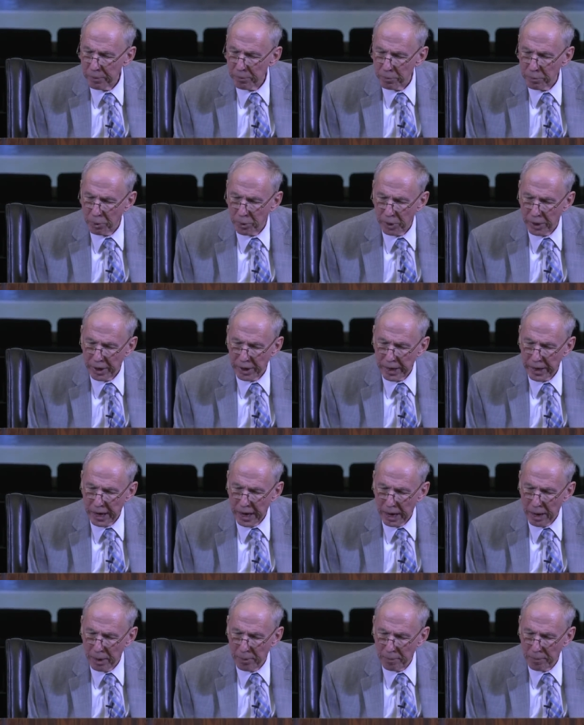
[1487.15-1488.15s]
Pretty
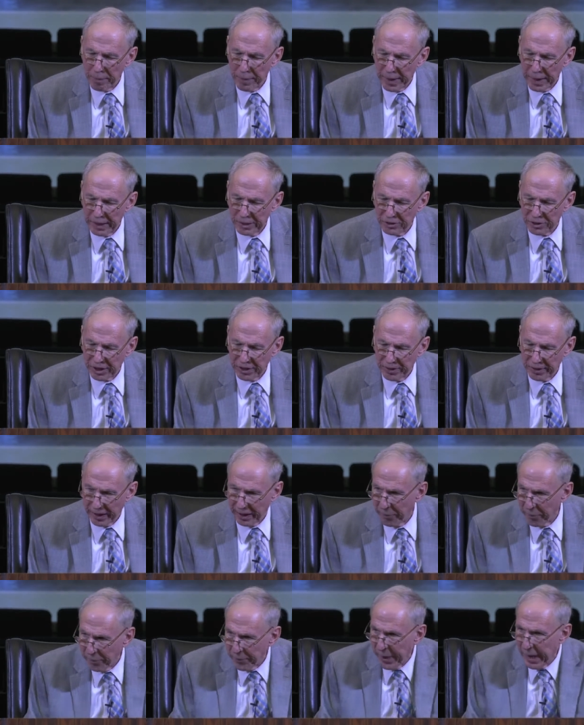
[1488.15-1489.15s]
amazing
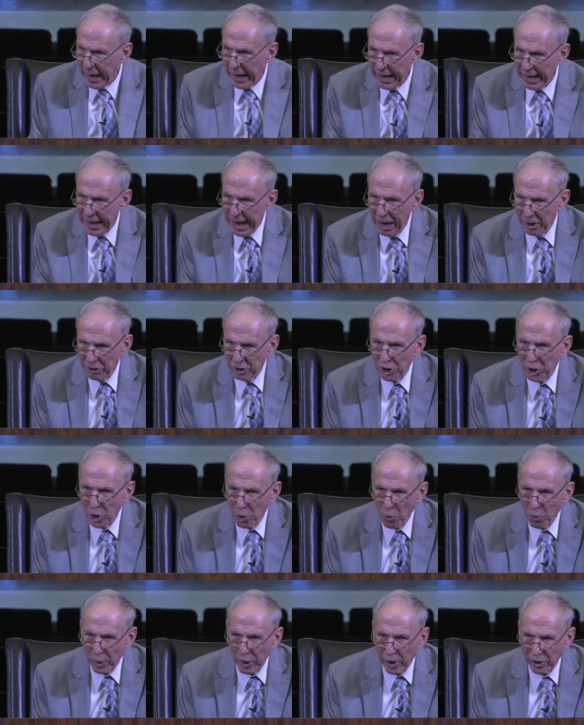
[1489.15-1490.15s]
thing. Now, you know
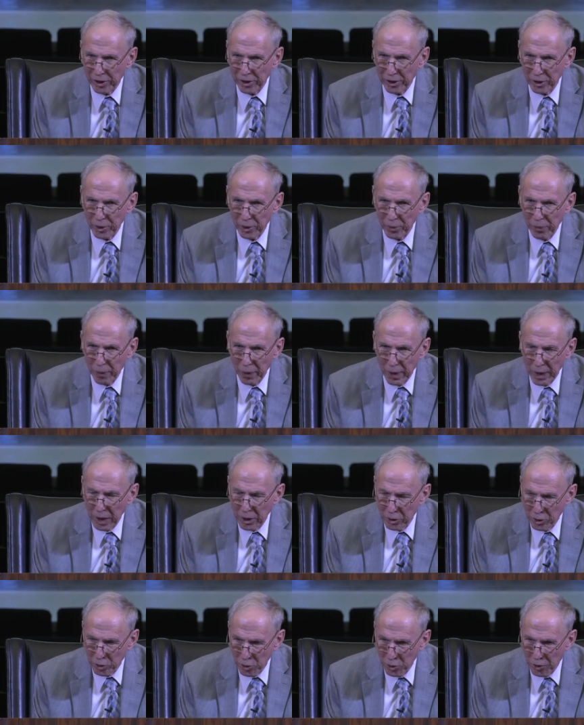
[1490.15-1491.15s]
what we ought to do?
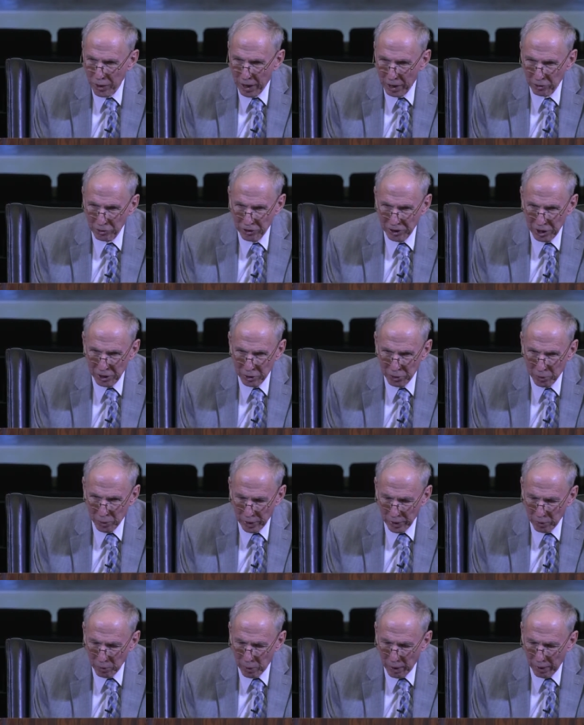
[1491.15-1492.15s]
two thousand
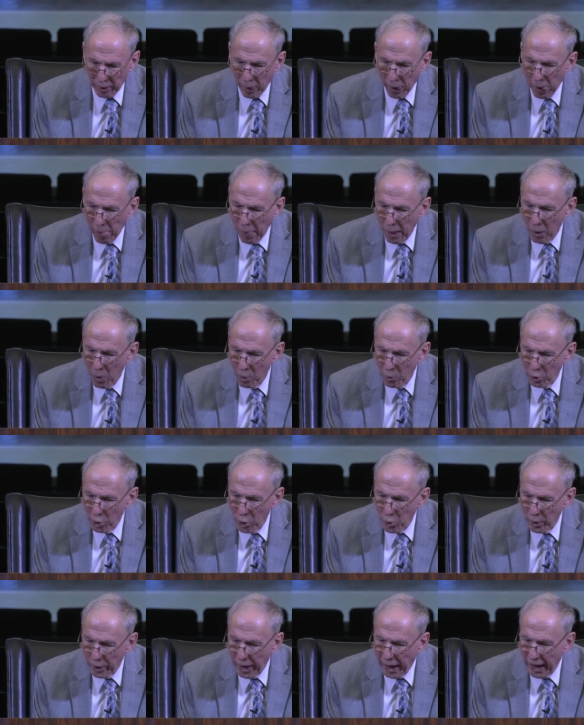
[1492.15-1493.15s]
twenty-one.
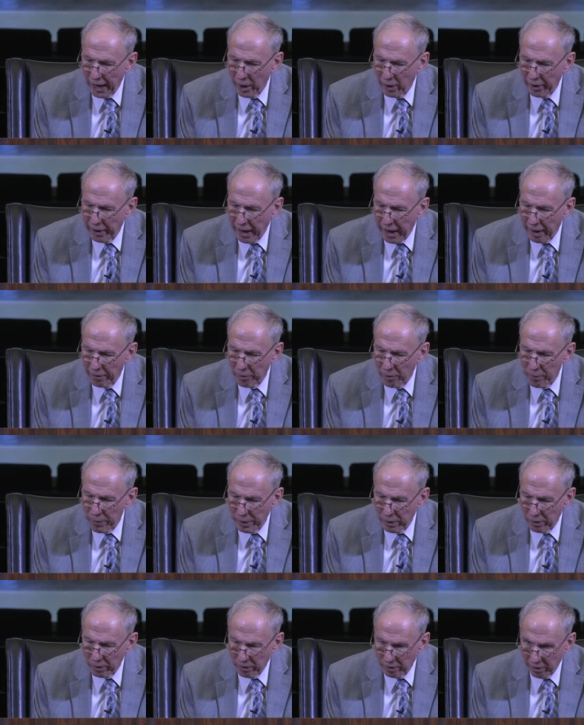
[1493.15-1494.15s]
You and I ought to have a
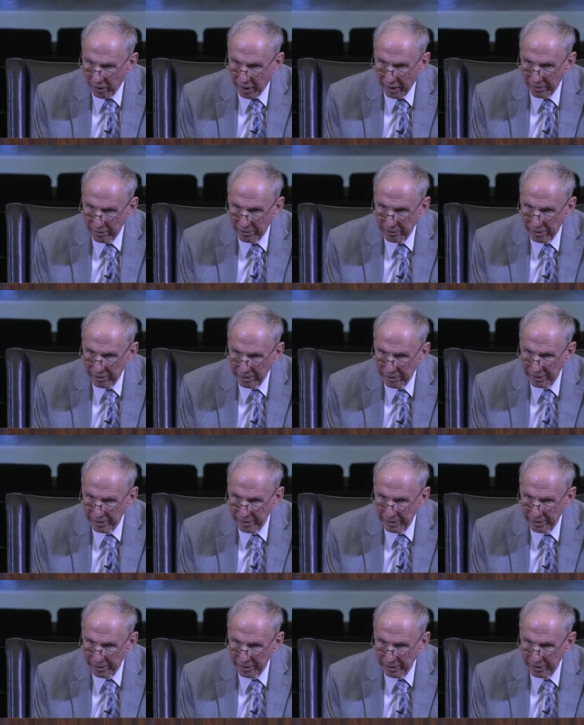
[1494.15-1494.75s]
miracle life.